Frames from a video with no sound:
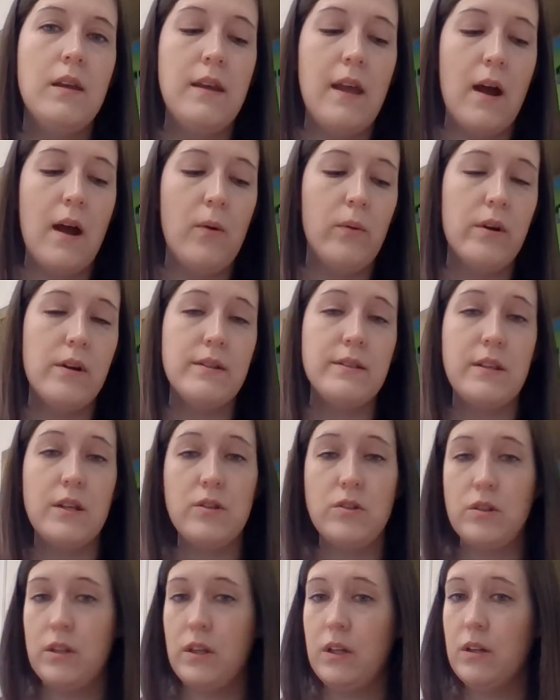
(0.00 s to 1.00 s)
Now we're
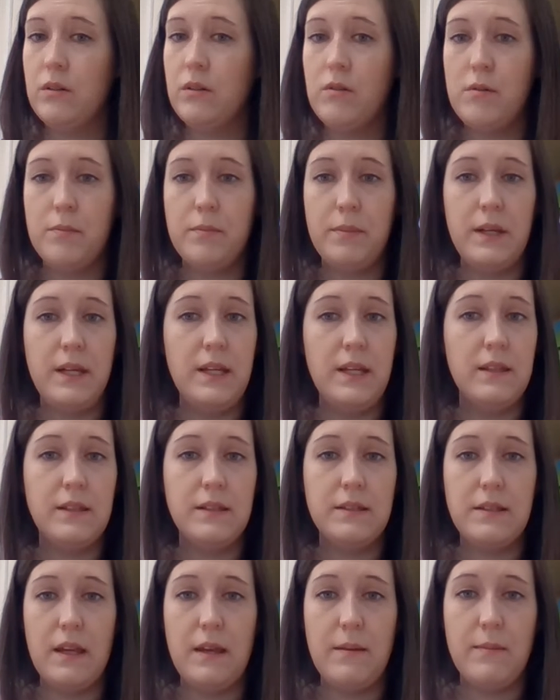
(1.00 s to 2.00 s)
essentially going to repeat
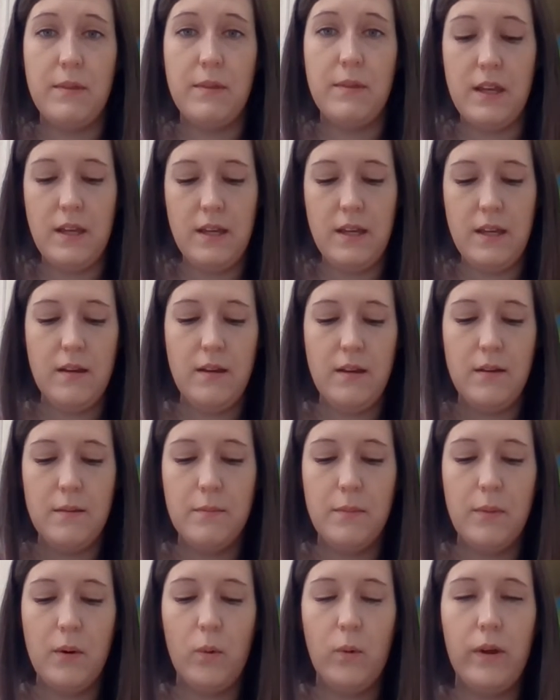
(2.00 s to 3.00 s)
the same thing,
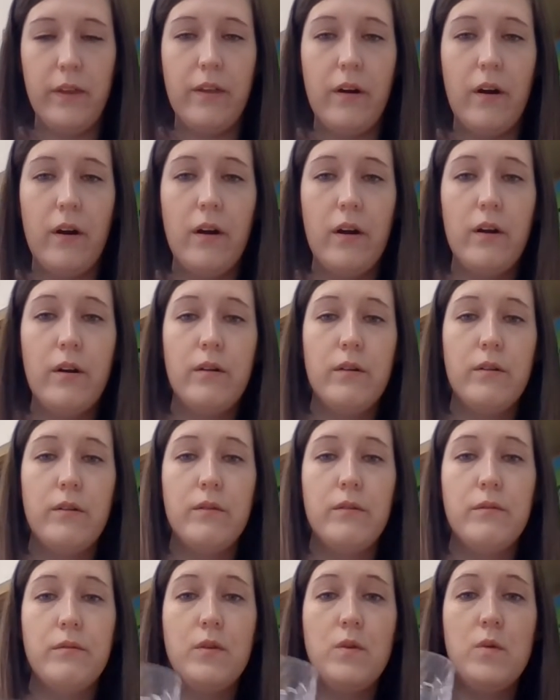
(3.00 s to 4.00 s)
but with our
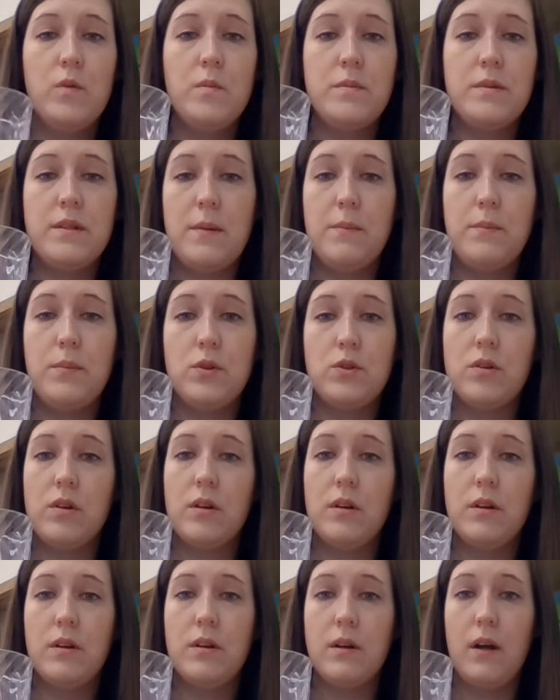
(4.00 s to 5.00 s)
room
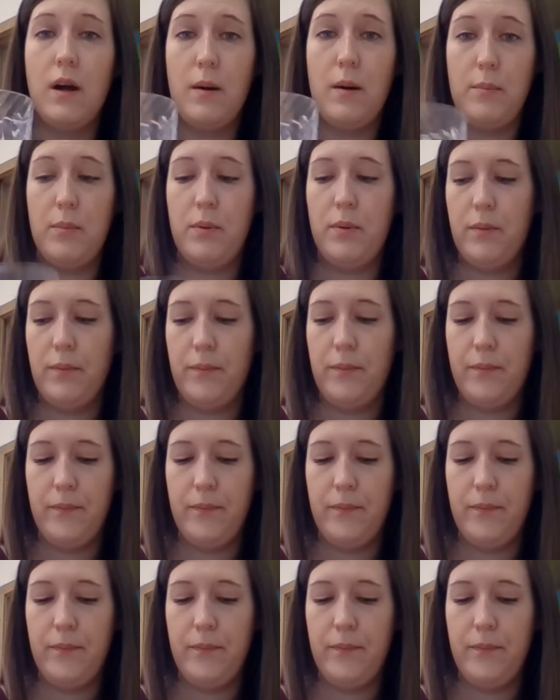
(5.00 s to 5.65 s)
temperature cup.